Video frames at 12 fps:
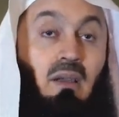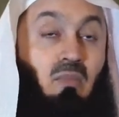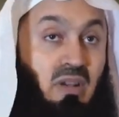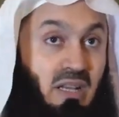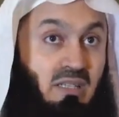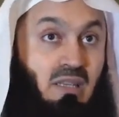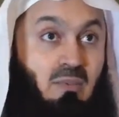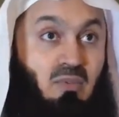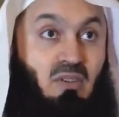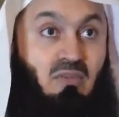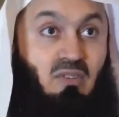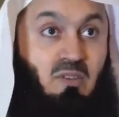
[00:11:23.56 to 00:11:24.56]
And when I say
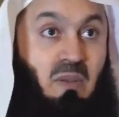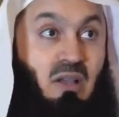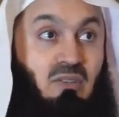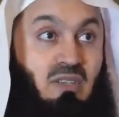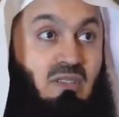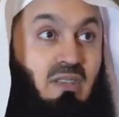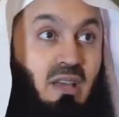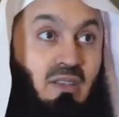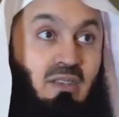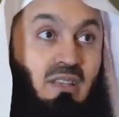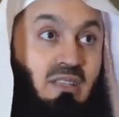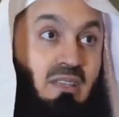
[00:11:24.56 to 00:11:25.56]
beautiful spouses, the
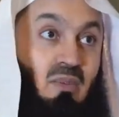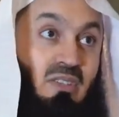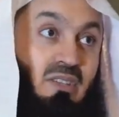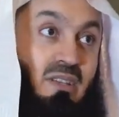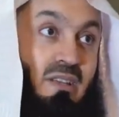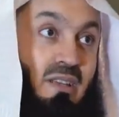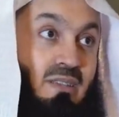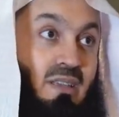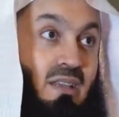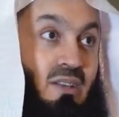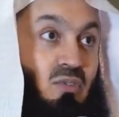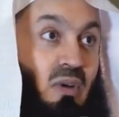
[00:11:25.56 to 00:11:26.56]
other day someone said, is
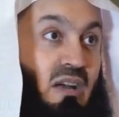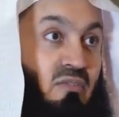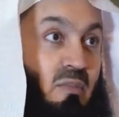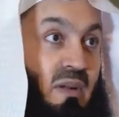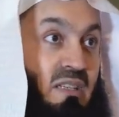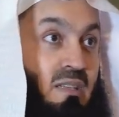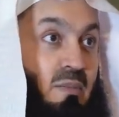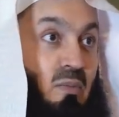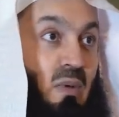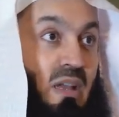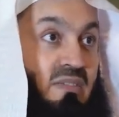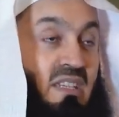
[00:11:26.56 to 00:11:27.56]
that a dua for multiple
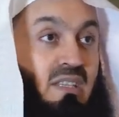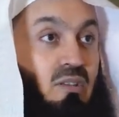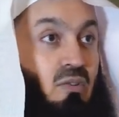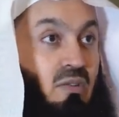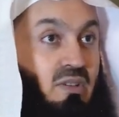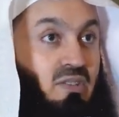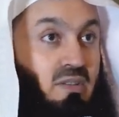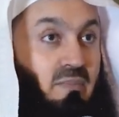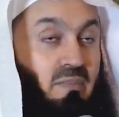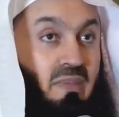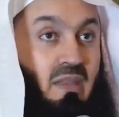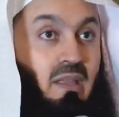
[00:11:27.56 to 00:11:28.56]
wives? I said, no, listen.